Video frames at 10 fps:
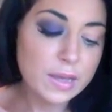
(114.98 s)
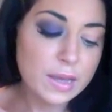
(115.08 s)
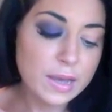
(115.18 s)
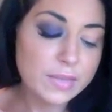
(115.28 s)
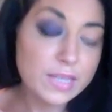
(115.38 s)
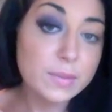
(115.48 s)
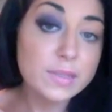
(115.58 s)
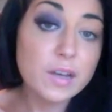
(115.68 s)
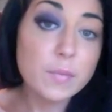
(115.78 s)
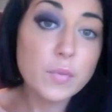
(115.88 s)
And these ones
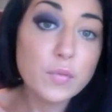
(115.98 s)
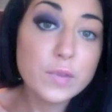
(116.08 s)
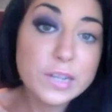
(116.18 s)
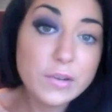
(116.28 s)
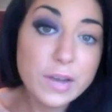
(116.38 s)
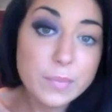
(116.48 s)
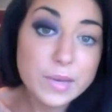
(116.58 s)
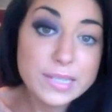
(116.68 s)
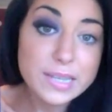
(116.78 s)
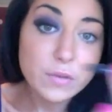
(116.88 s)
that I bought are really great
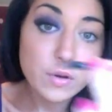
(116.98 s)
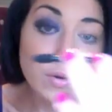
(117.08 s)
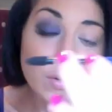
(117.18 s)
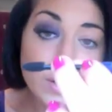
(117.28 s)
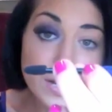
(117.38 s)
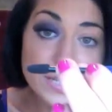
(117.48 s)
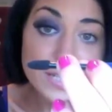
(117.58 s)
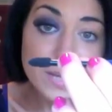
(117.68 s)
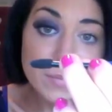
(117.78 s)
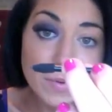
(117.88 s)
because they've got a
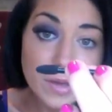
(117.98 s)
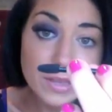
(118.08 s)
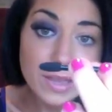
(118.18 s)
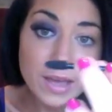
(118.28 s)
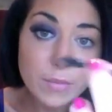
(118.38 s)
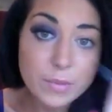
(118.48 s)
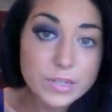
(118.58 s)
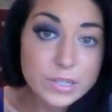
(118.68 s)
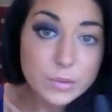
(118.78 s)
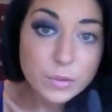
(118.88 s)
tip like that, which
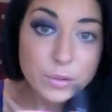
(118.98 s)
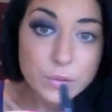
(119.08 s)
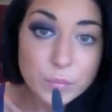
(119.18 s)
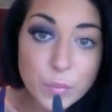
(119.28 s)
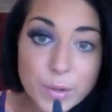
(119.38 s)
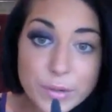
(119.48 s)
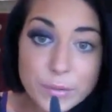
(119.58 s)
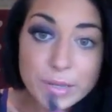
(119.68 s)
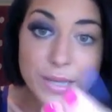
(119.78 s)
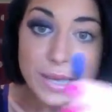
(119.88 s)
has got a sort of point
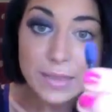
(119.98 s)
on it, and